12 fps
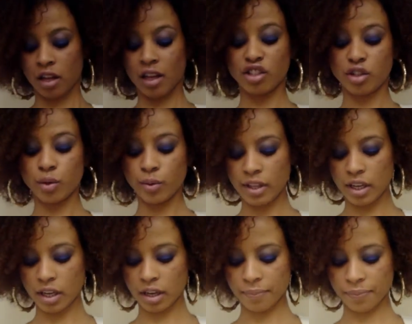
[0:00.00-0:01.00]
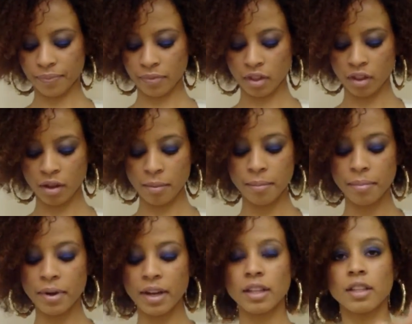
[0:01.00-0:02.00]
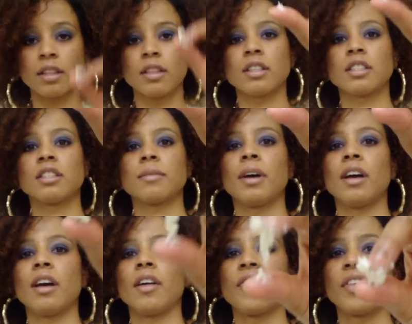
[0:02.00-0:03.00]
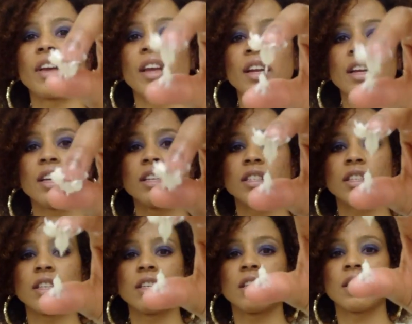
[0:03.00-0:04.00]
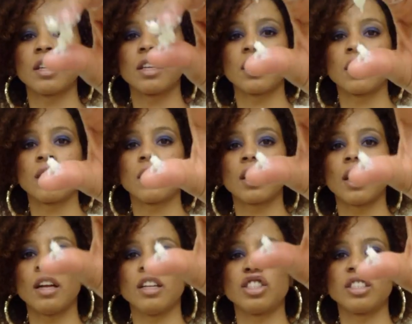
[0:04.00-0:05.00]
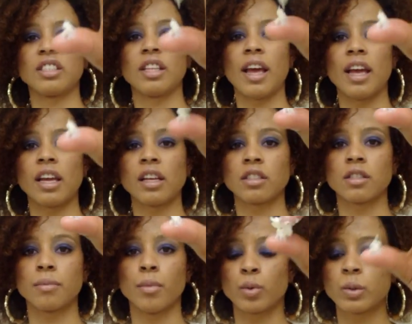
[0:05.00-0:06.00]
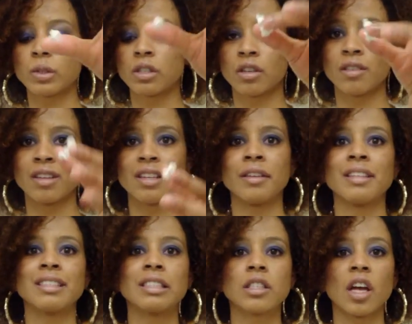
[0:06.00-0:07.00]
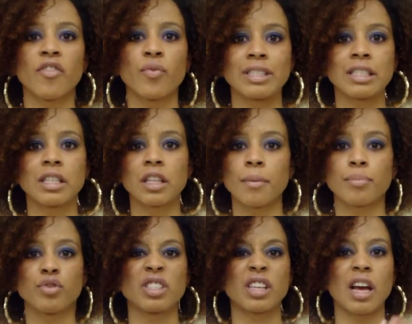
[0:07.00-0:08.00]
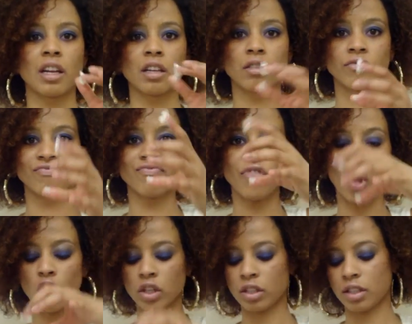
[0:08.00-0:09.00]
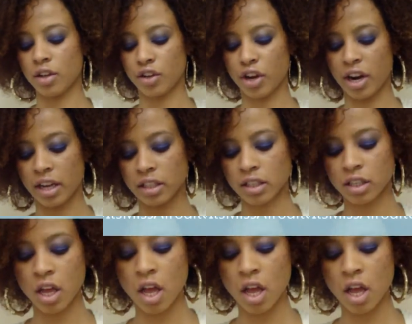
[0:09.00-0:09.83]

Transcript: It's too thick. But this is about how thick it is. Kind of just hangs. Most stuff with slip just kind of falls down your hands.